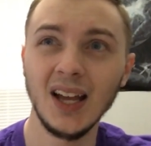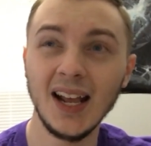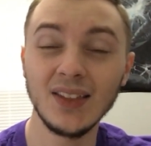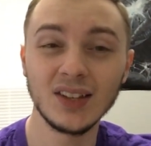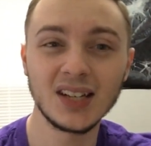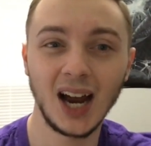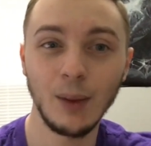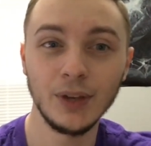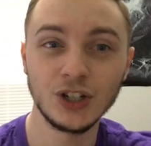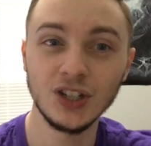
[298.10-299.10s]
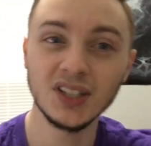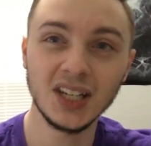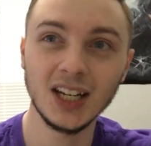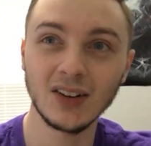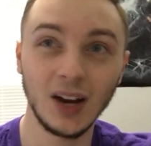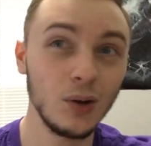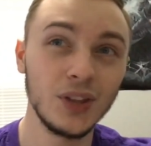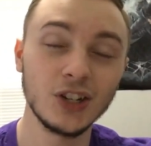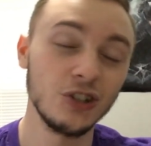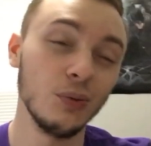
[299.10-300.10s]
in the time that she's here. I don't
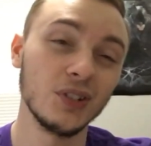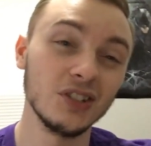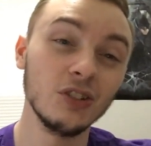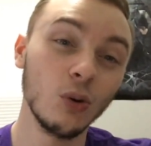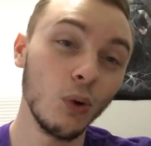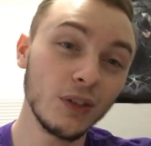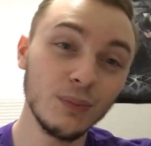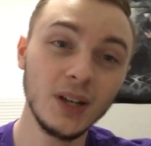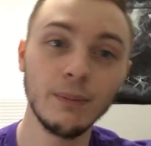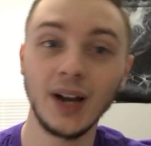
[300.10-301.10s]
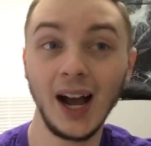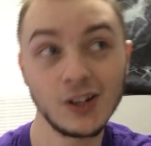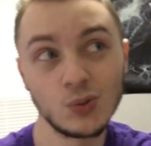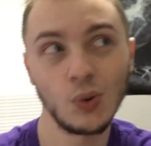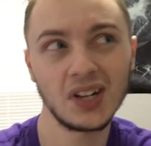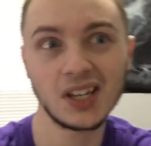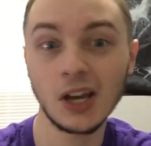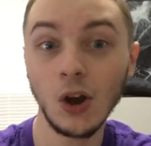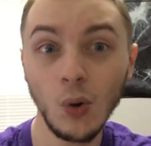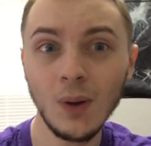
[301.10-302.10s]
think she wants to do it with me, but I just wanna
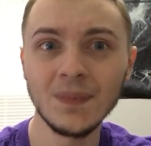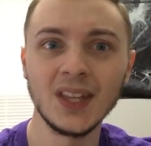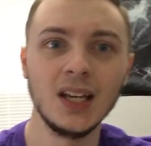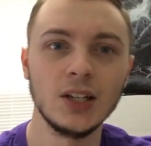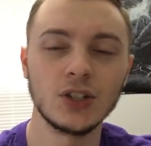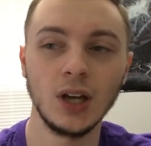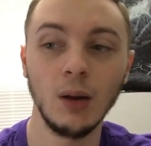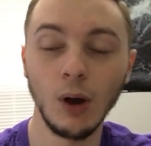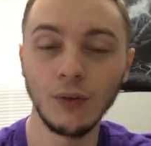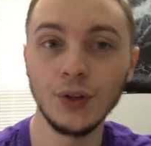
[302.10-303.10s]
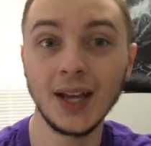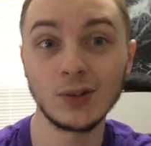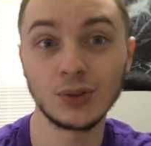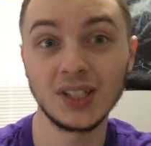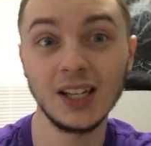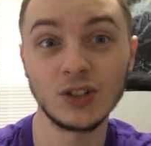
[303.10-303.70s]
go. So um, hopefully you guys will see a